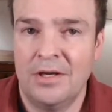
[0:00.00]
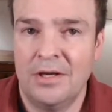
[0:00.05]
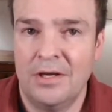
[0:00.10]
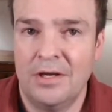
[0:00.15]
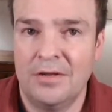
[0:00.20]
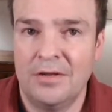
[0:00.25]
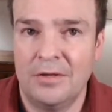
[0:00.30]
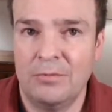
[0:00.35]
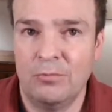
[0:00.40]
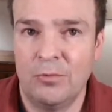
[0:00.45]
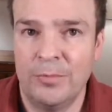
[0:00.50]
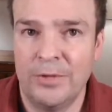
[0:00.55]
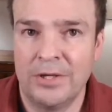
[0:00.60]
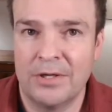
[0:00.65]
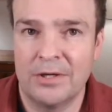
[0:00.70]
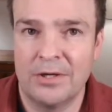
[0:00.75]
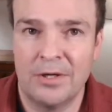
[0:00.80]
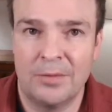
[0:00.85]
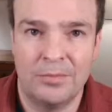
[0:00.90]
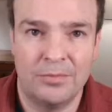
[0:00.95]
and then we'll make
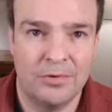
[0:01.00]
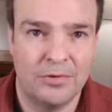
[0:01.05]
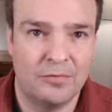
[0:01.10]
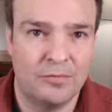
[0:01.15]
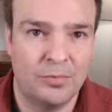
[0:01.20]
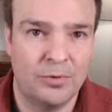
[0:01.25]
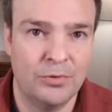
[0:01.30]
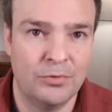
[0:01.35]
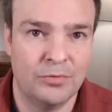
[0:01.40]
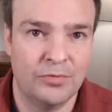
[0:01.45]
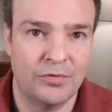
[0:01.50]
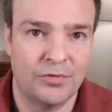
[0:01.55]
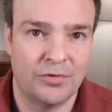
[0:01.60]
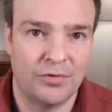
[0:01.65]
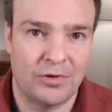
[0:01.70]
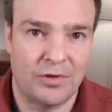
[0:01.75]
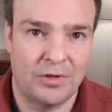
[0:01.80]
a couple of proofs